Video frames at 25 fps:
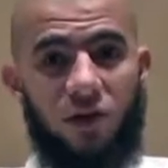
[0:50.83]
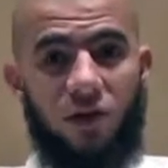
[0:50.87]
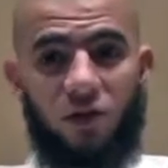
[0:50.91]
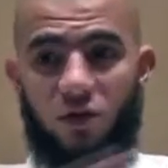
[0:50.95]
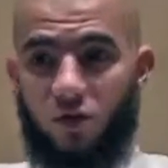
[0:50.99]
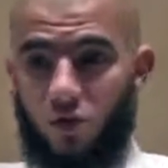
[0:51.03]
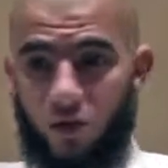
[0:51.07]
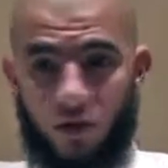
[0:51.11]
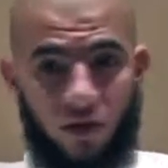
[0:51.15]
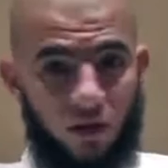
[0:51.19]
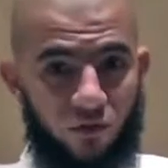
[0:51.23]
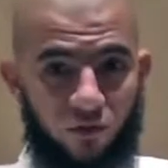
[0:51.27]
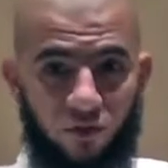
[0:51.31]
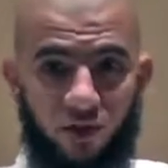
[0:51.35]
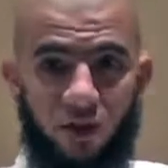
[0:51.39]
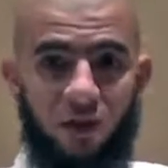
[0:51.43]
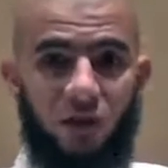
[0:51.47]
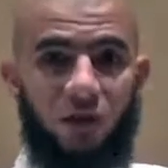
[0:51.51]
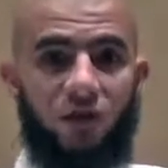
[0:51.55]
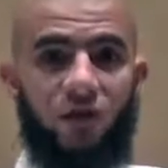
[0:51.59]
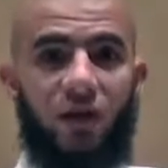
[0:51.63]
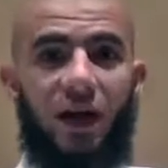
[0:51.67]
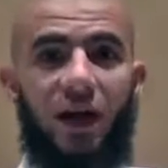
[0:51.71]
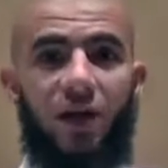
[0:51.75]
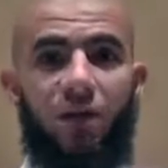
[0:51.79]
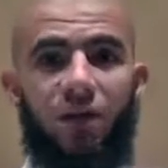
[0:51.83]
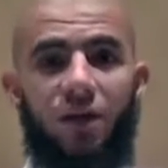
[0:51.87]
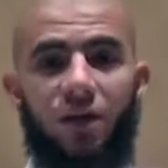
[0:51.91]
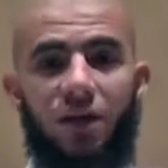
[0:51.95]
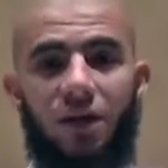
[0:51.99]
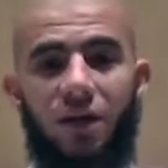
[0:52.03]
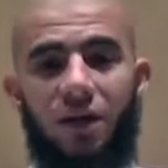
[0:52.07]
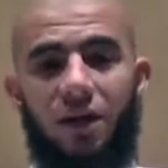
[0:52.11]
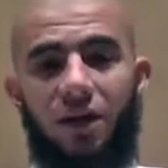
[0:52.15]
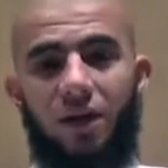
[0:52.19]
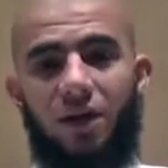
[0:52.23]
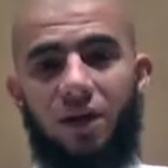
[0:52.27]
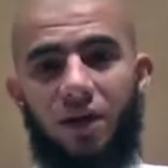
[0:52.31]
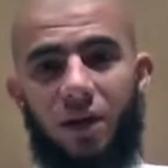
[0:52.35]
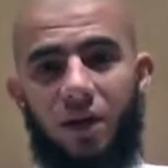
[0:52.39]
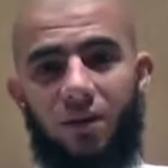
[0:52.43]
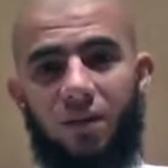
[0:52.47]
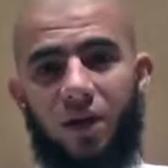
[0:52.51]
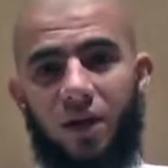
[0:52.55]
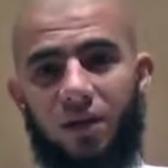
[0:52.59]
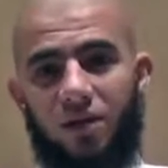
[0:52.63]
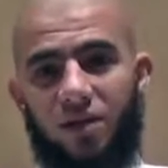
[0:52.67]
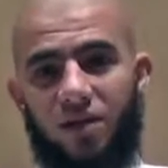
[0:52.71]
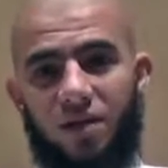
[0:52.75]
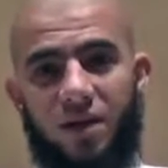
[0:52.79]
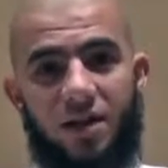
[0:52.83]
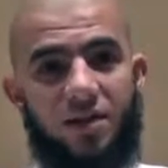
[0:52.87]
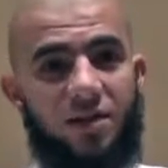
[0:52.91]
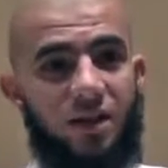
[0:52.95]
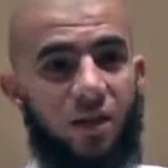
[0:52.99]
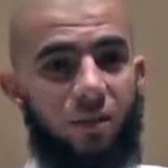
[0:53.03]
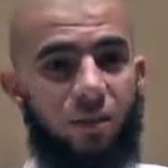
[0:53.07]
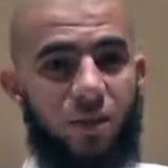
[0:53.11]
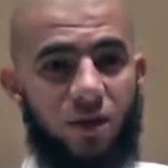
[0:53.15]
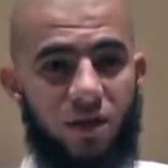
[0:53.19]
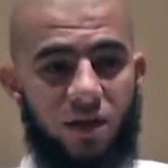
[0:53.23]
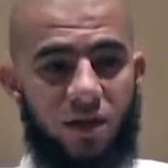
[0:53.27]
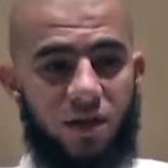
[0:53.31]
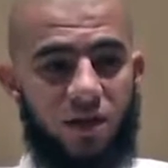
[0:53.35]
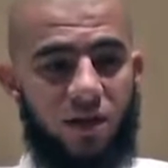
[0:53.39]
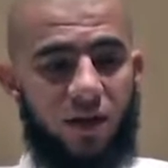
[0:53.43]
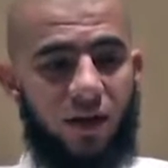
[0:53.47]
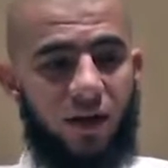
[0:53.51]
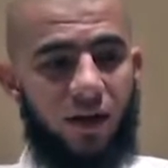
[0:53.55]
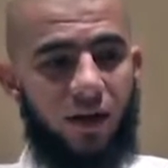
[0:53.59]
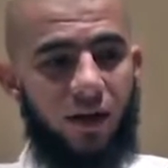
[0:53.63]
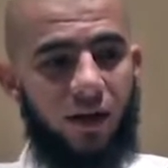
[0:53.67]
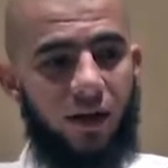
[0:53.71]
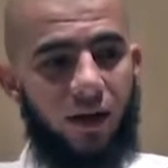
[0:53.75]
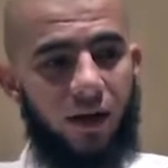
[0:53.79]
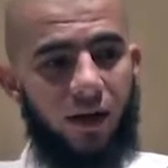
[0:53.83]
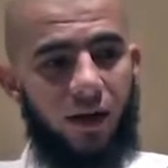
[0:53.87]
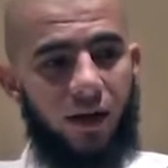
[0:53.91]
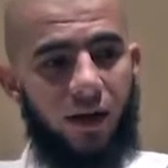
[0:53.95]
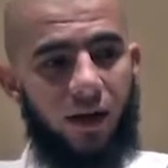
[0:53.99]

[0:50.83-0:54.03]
because we're in the field of da'wah. I'm not discussing business here.